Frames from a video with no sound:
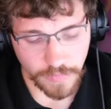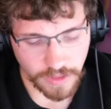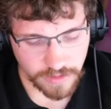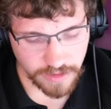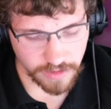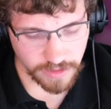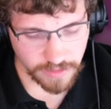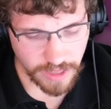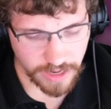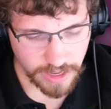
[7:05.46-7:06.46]
dealing
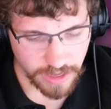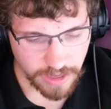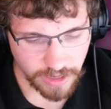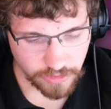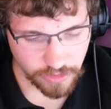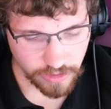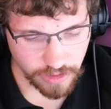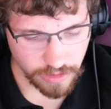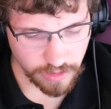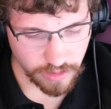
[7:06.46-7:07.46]
that extra...
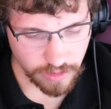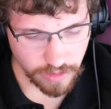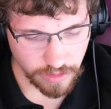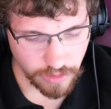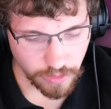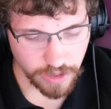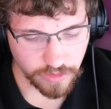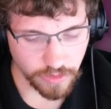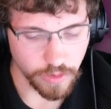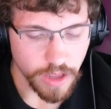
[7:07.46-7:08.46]
Okay,
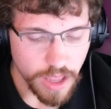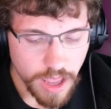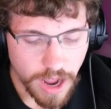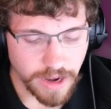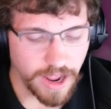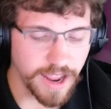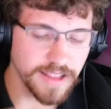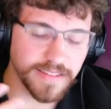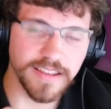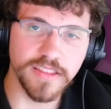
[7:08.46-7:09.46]
so I
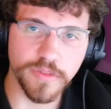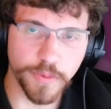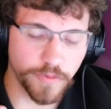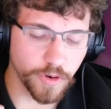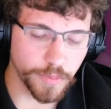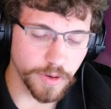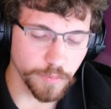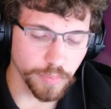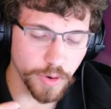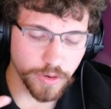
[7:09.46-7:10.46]
hadn't seen this before,
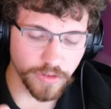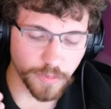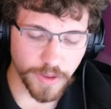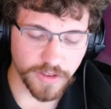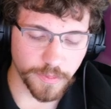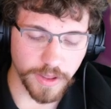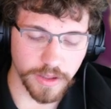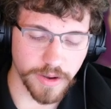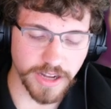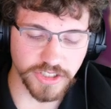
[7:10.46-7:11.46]
but Broken Space
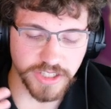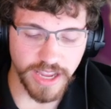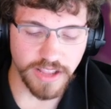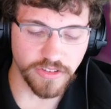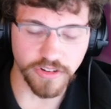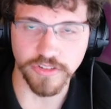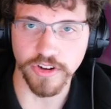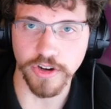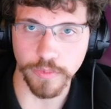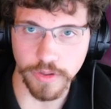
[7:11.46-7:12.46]
Bellow actually ends your
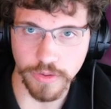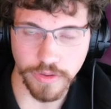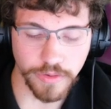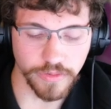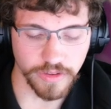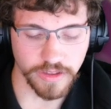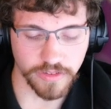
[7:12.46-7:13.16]
turn when you use it.